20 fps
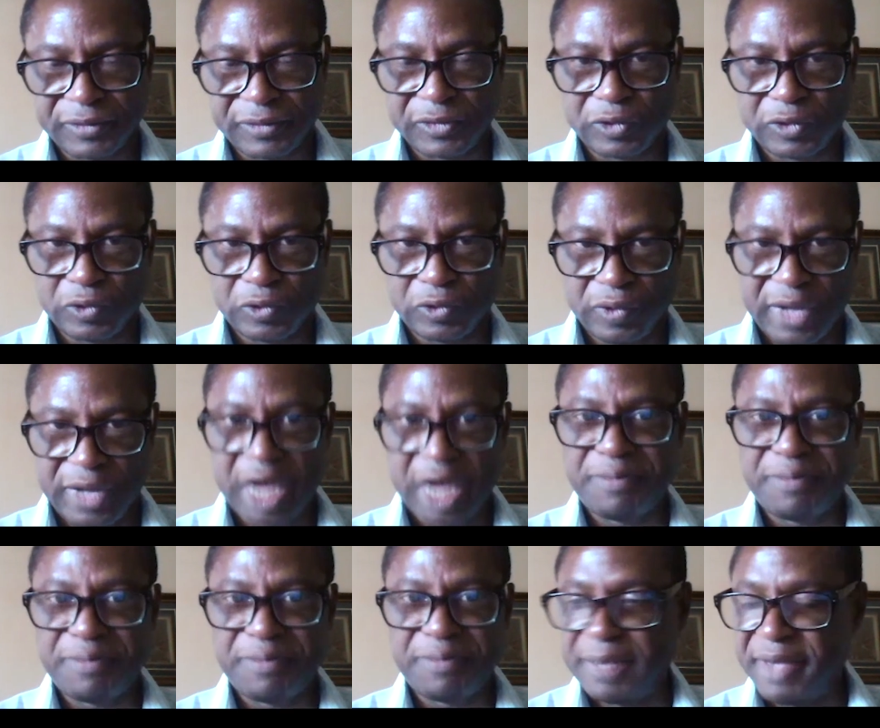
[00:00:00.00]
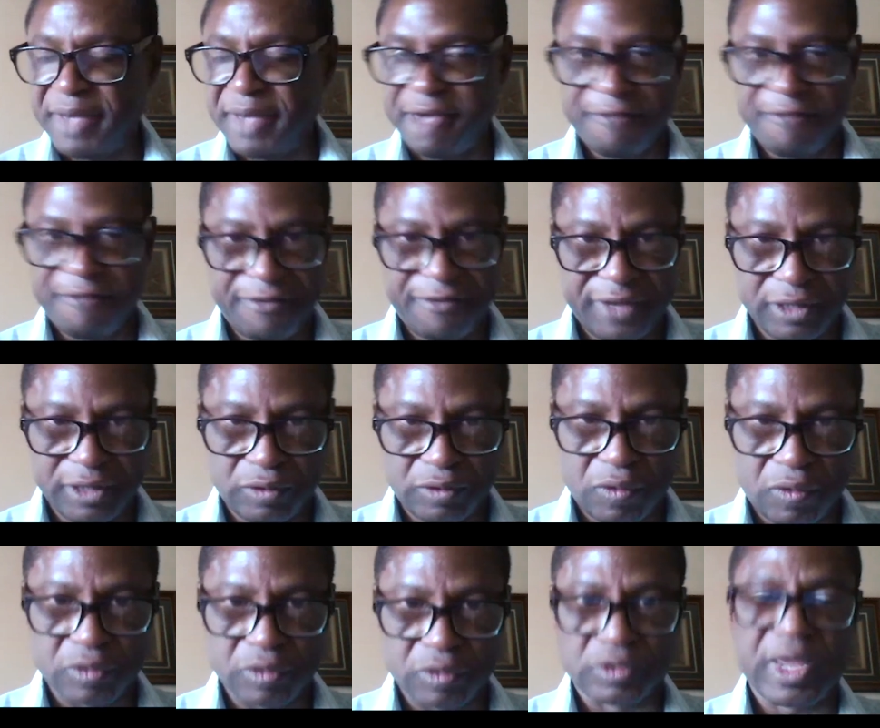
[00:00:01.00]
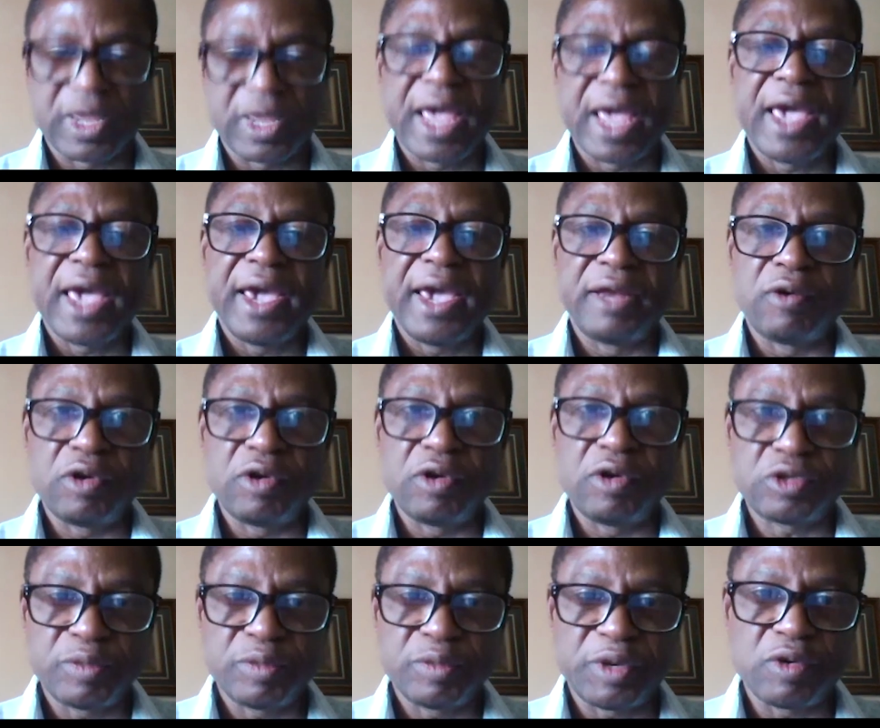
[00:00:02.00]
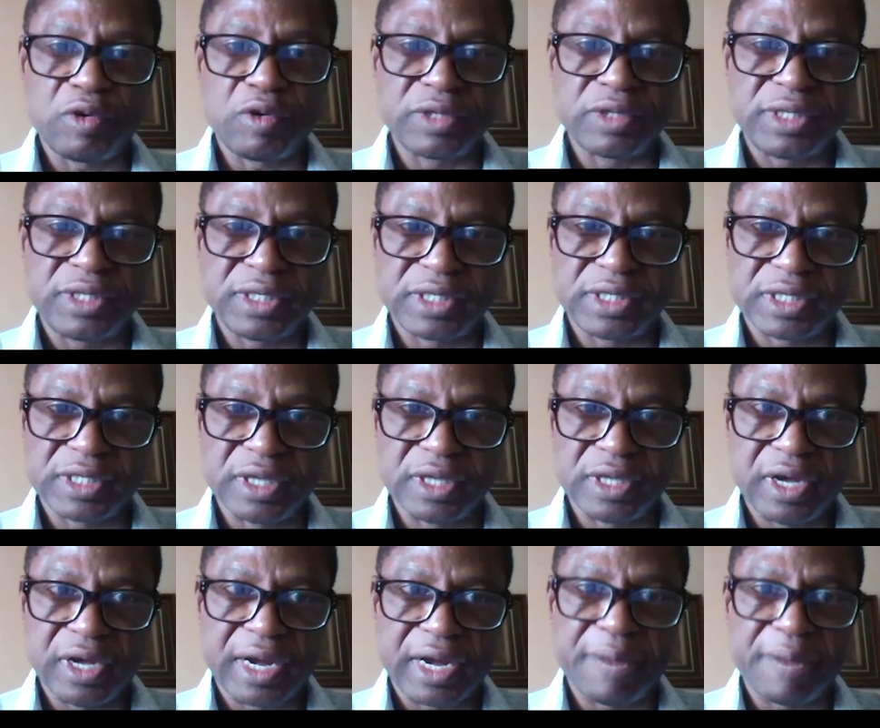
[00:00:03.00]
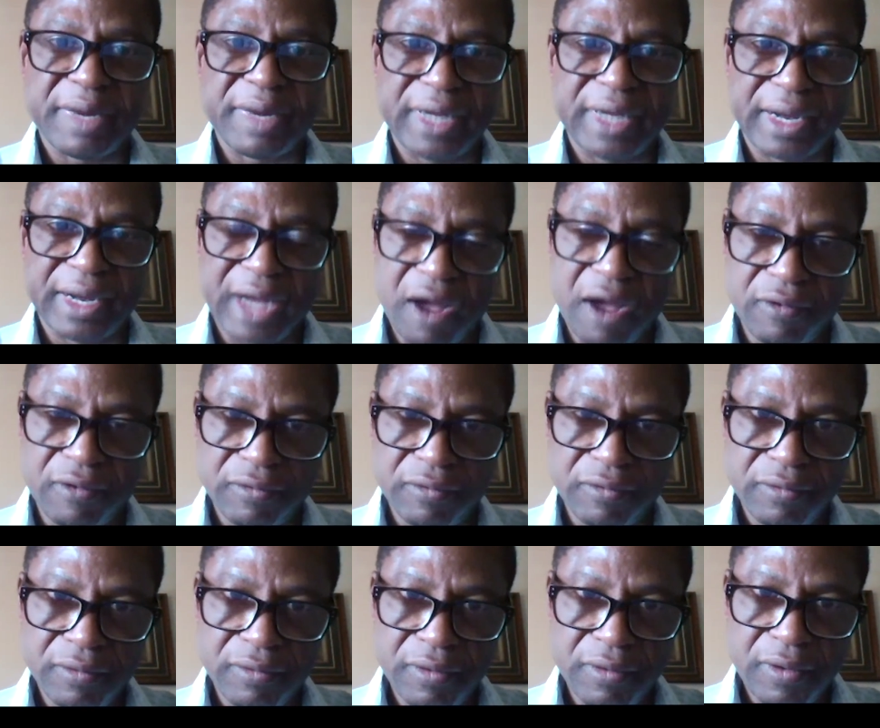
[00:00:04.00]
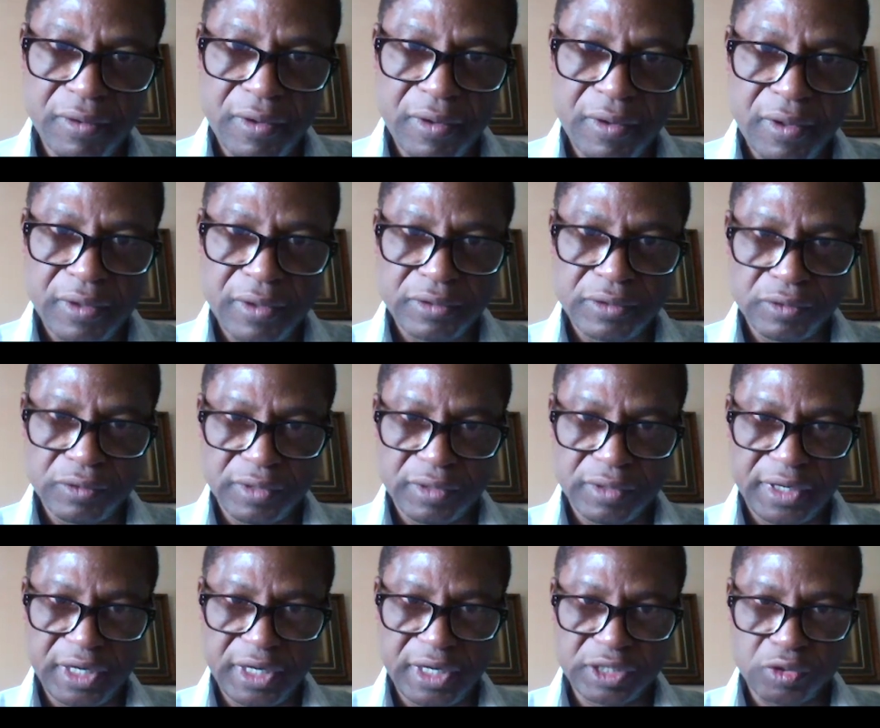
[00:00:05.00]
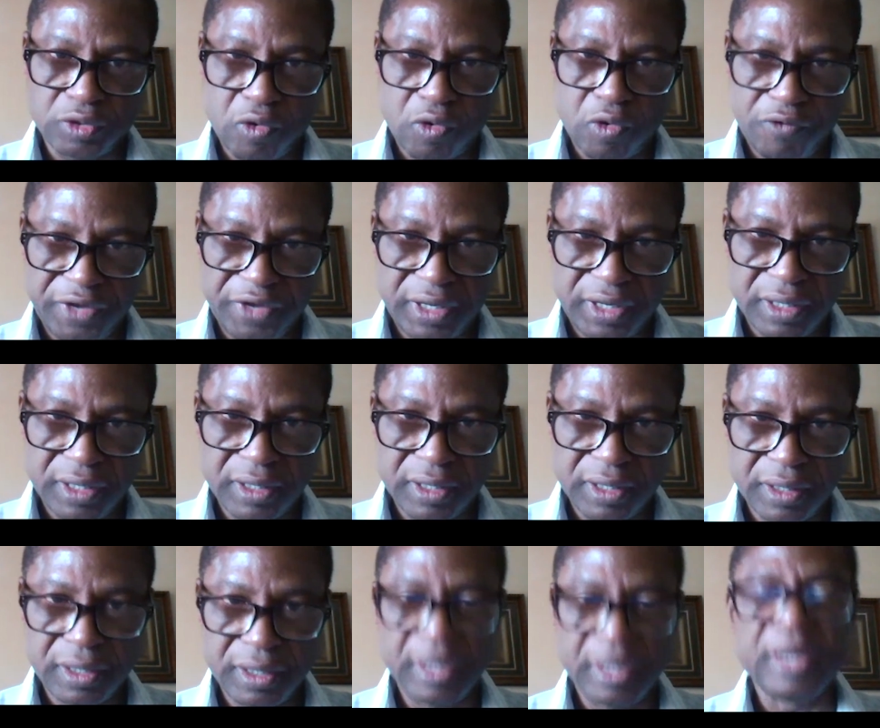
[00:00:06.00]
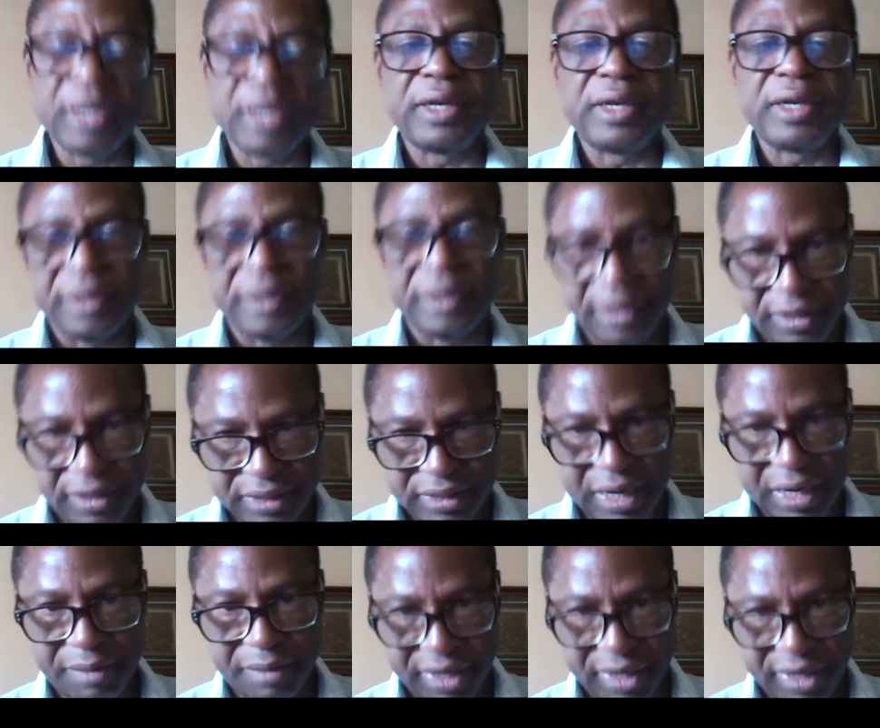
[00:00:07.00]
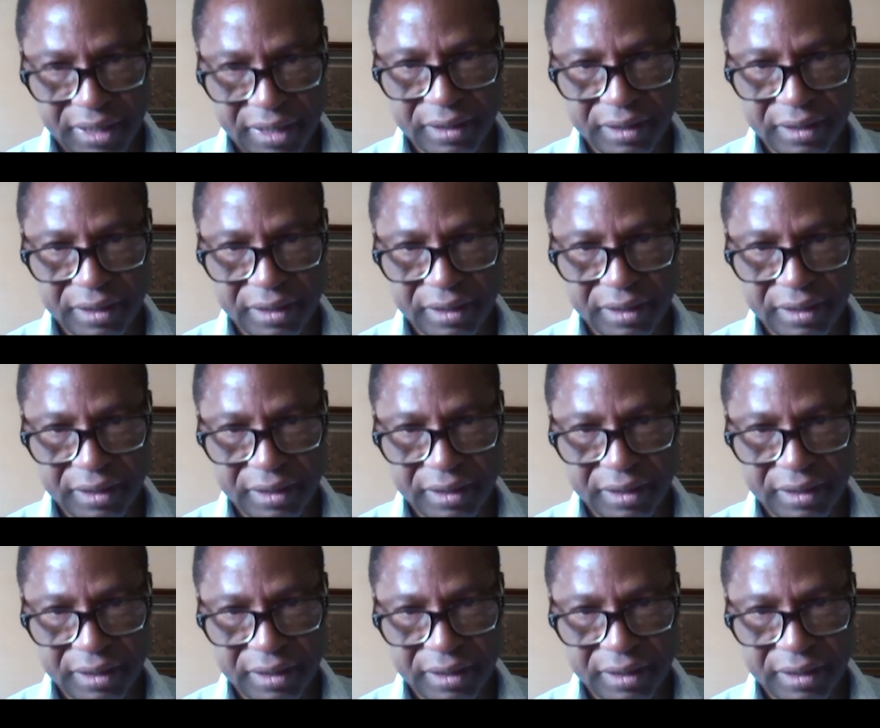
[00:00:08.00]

So 9 p.m. everything is closed. And also because this is Ramadan now. So there is COVID, there is Ramadan.